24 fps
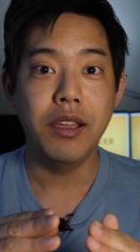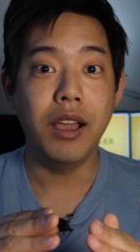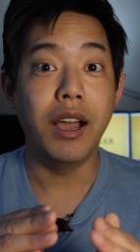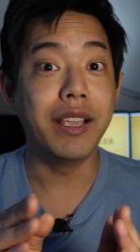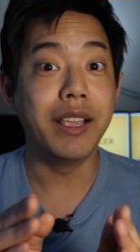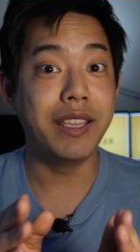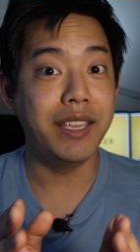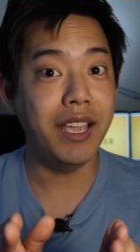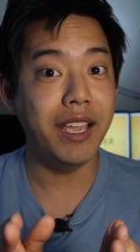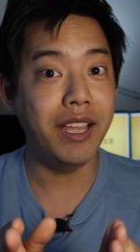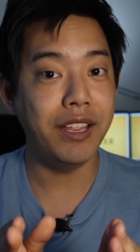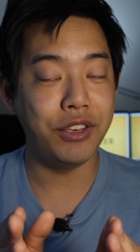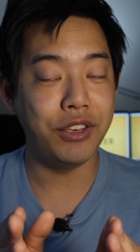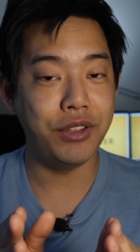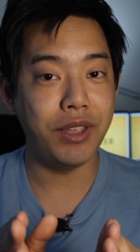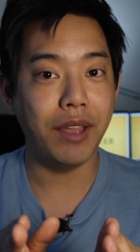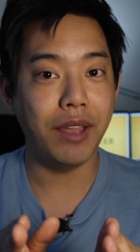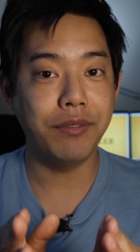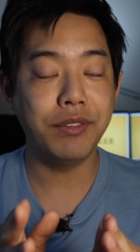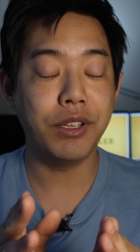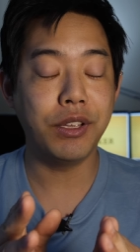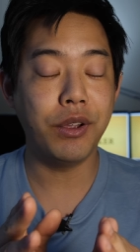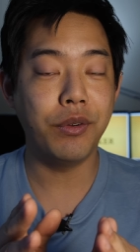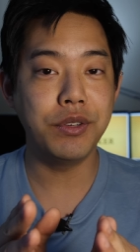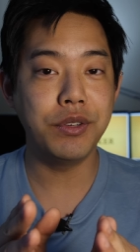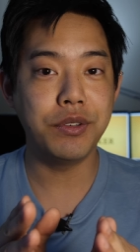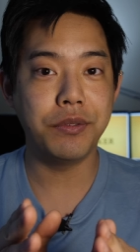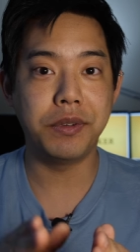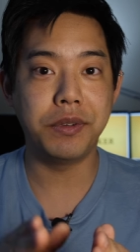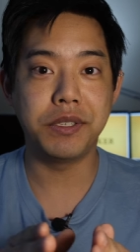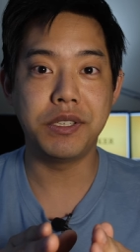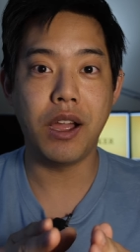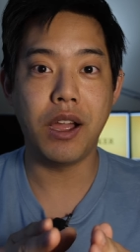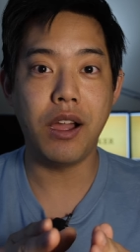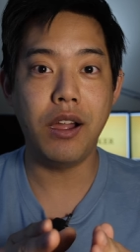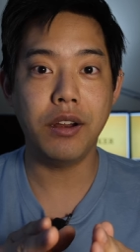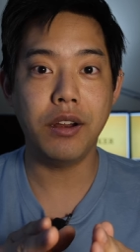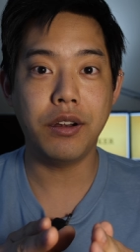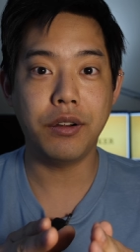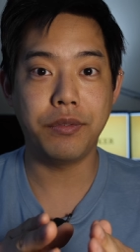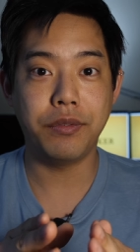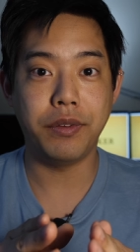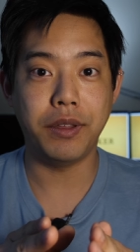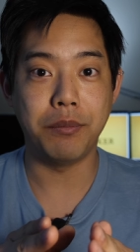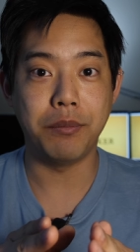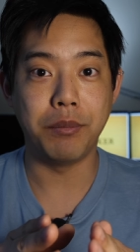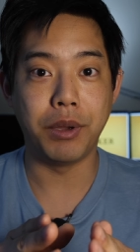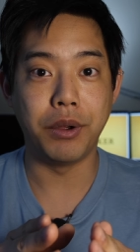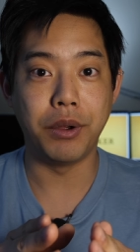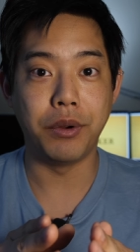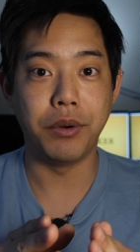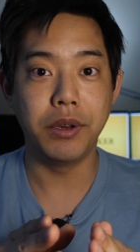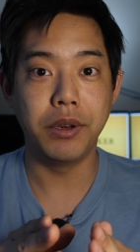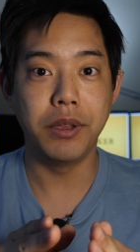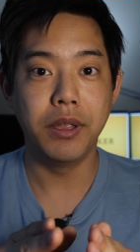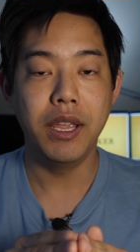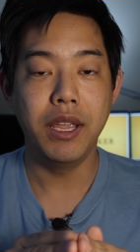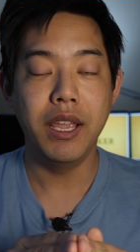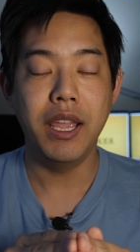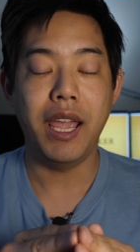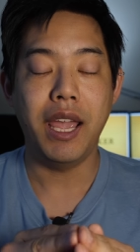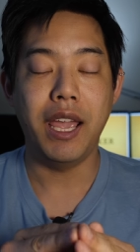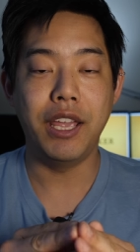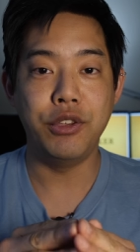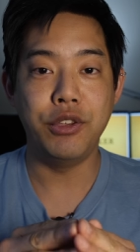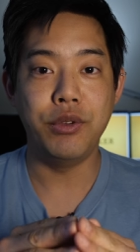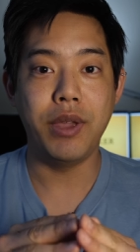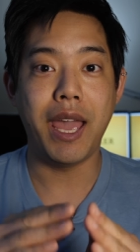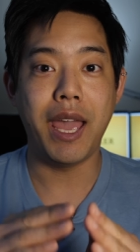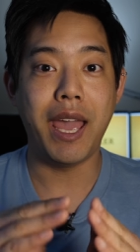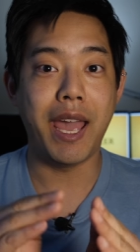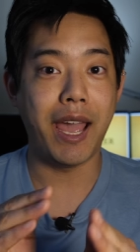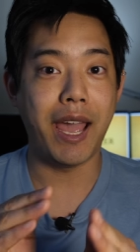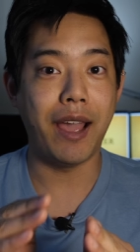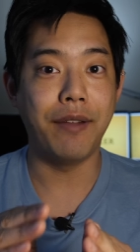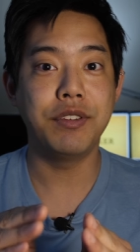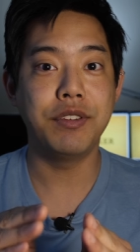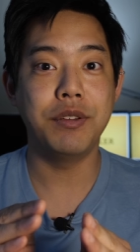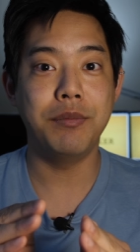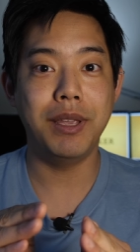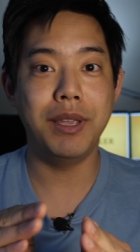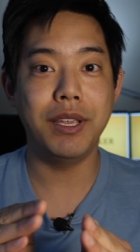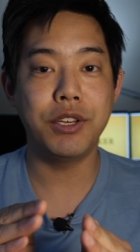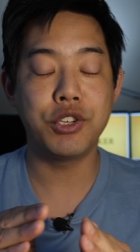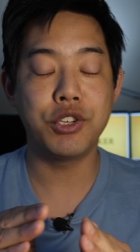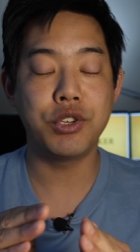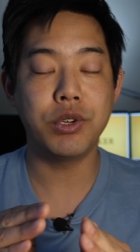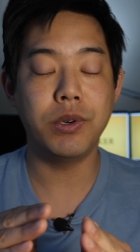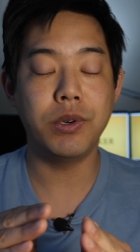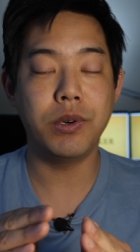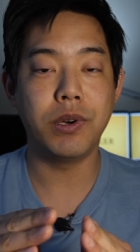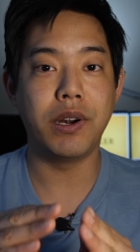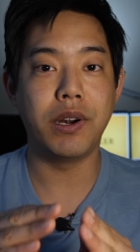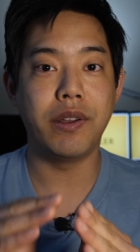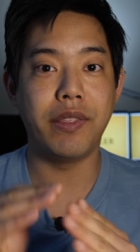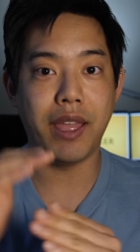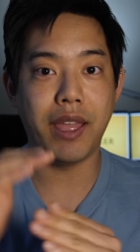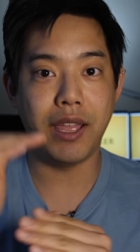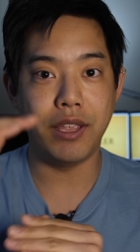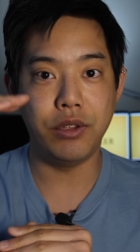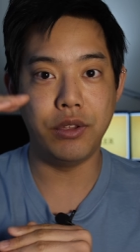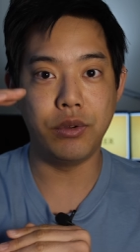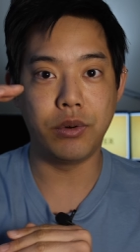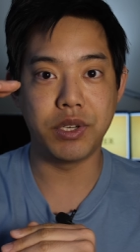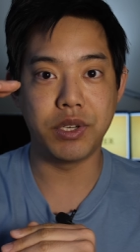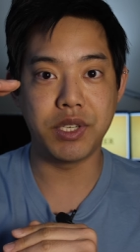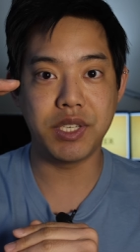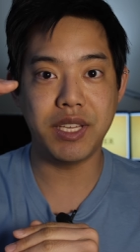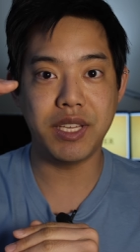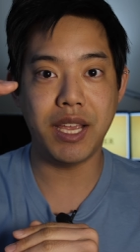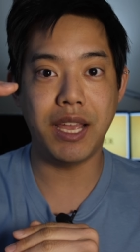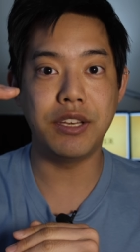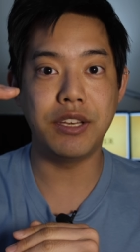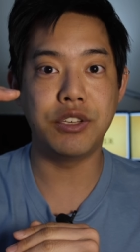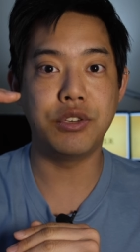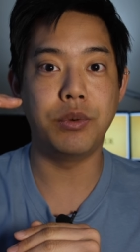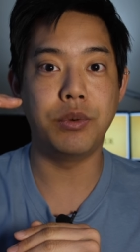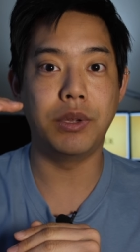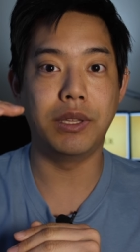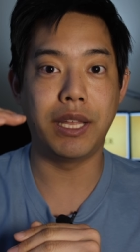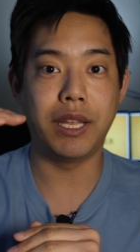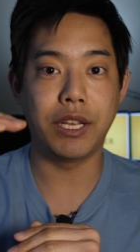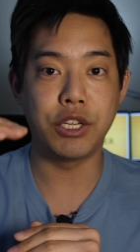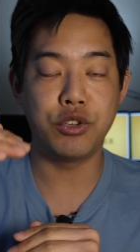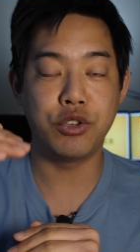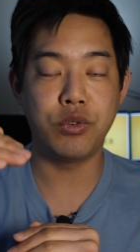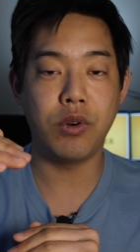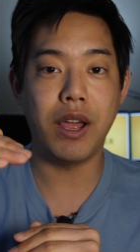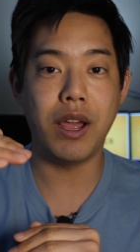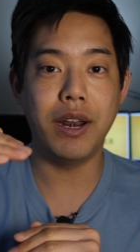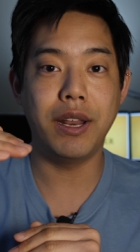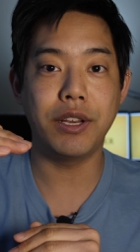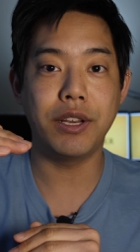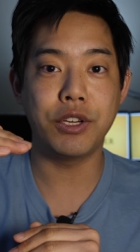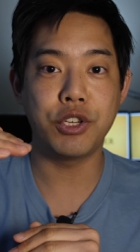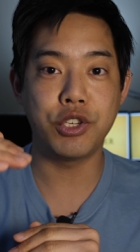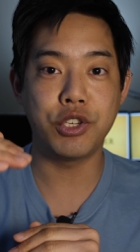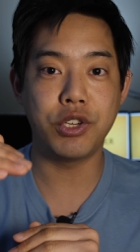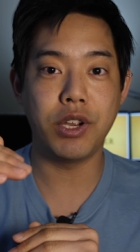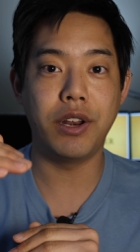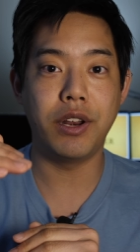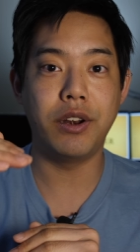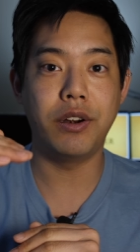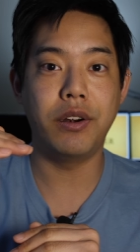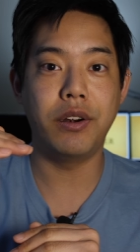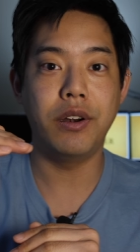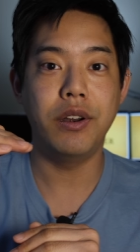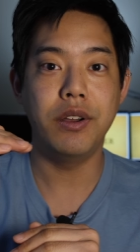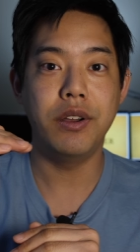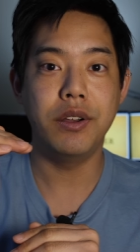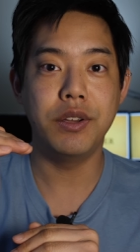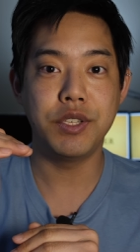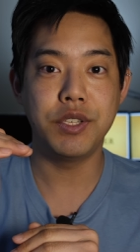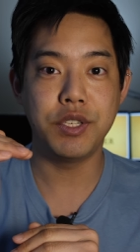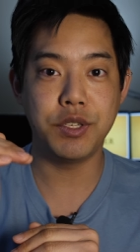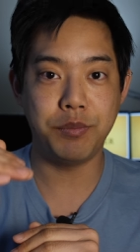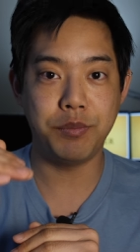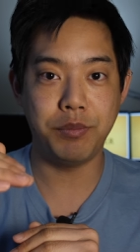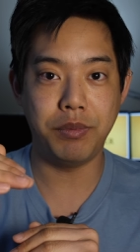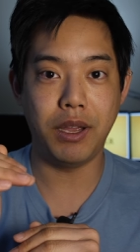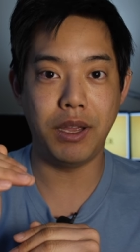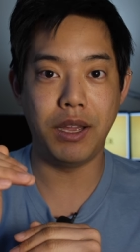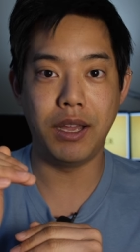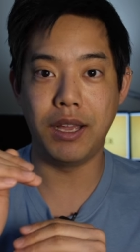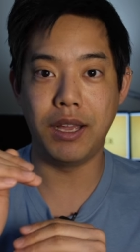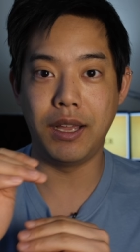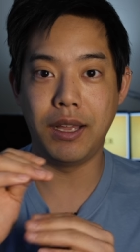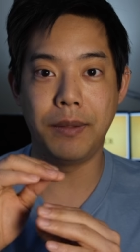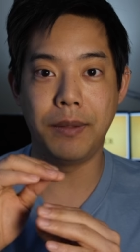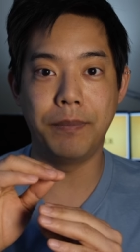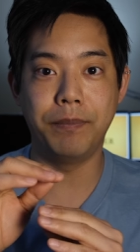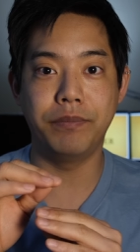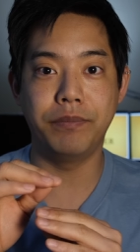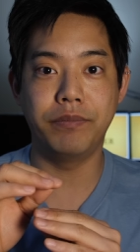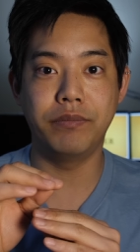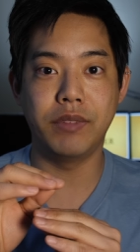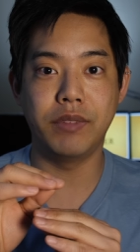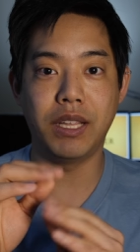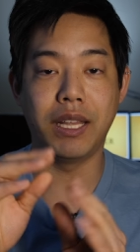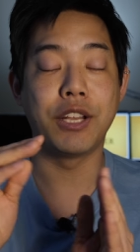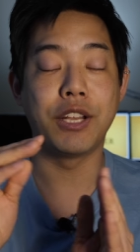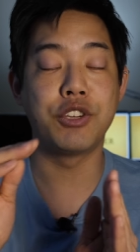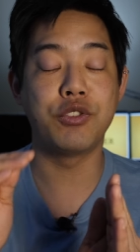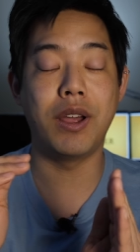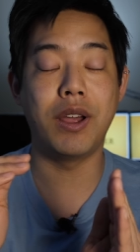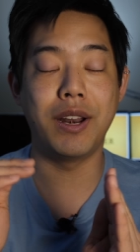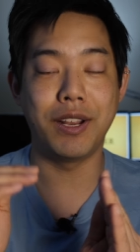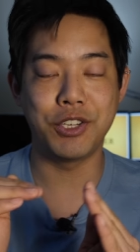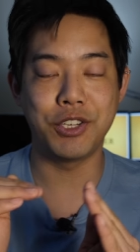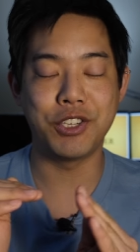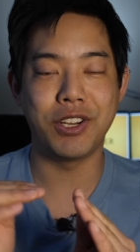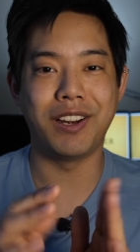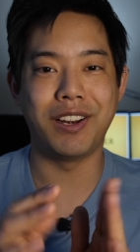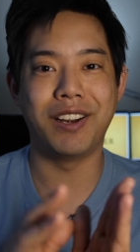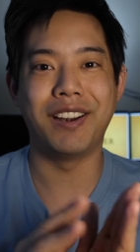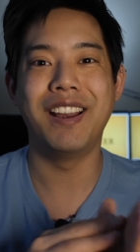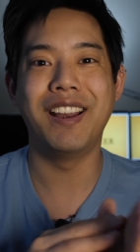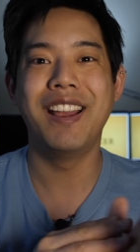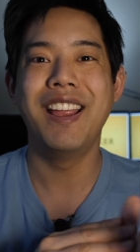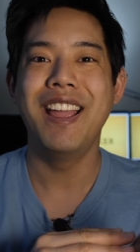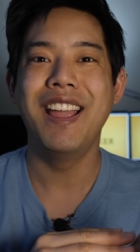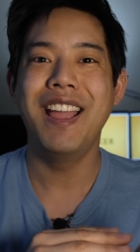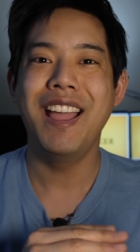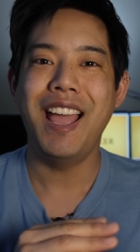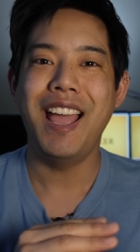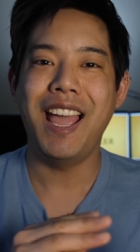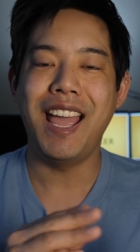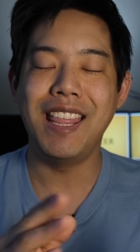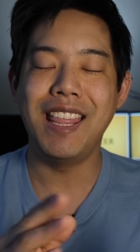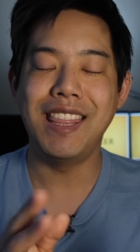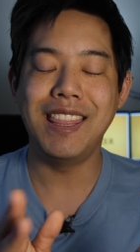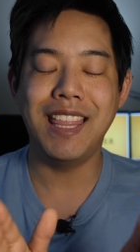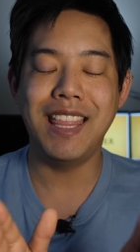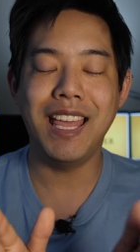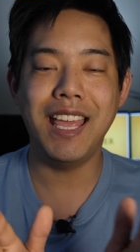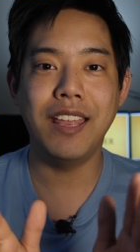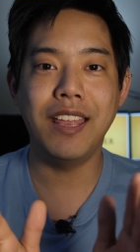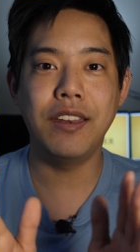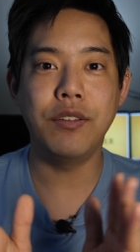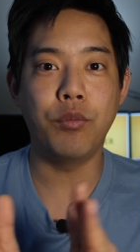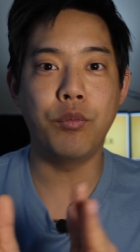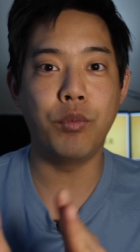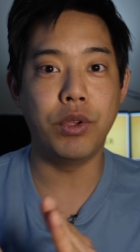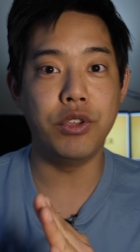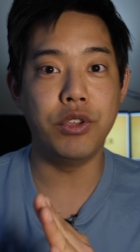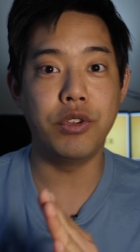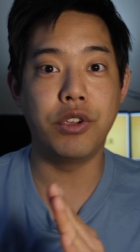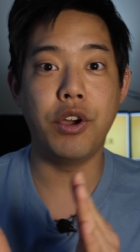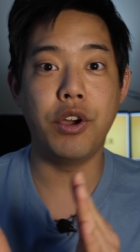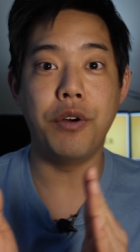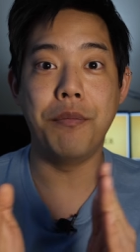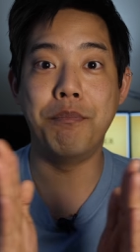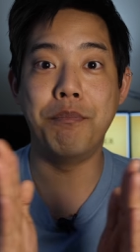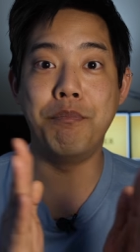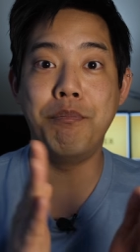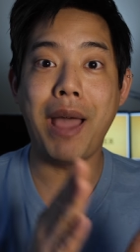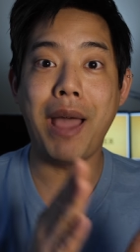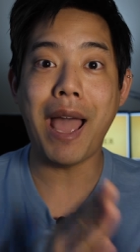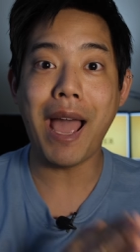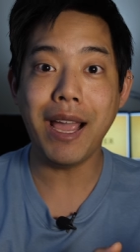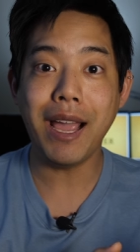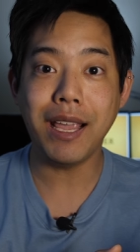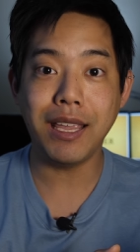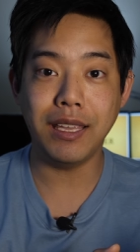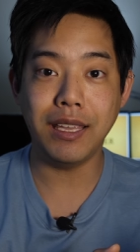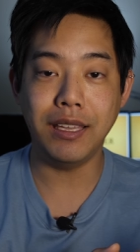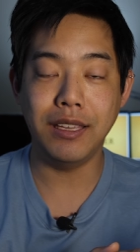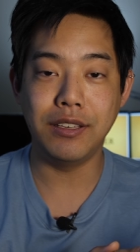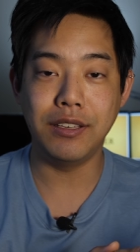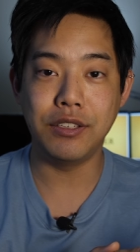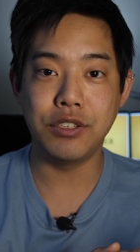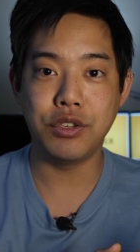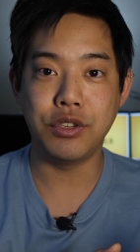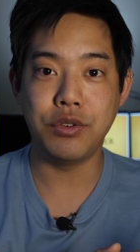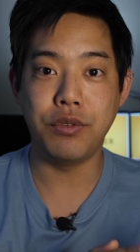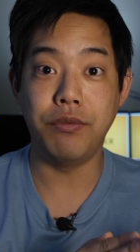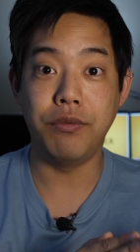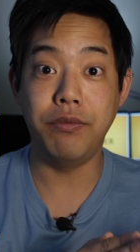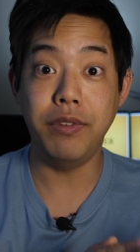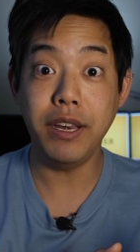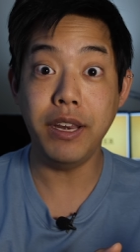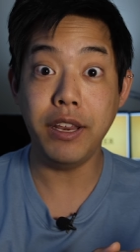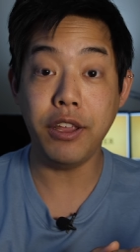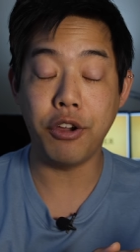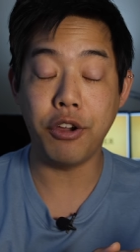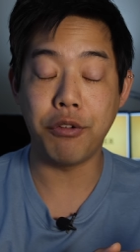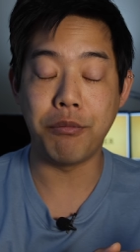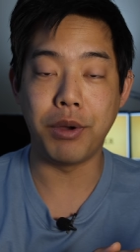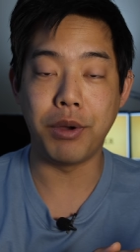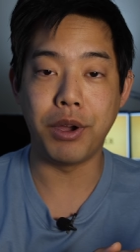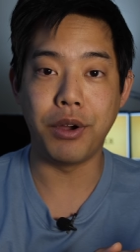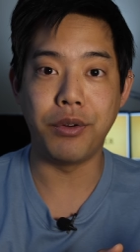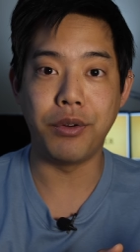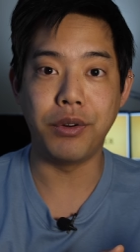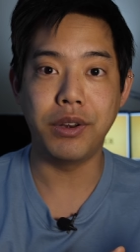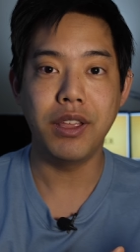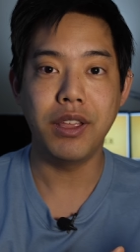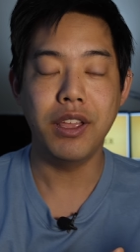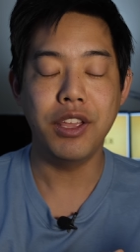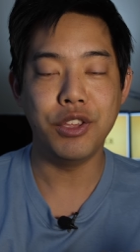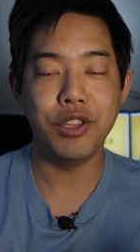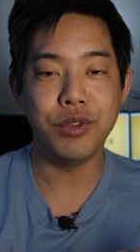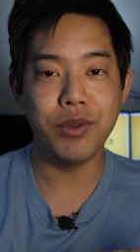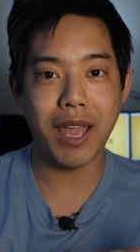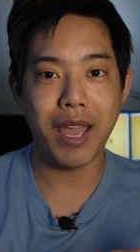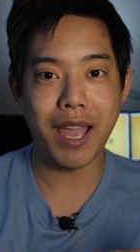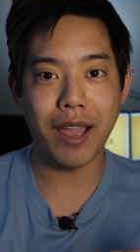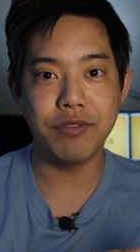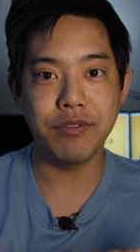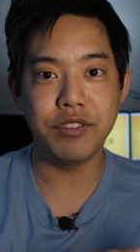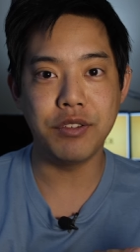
Again, you have to go into photography mode and you have to make sure that you're set to electronic shutter, uh, electronic shutter. And then when you go back into video mode, you have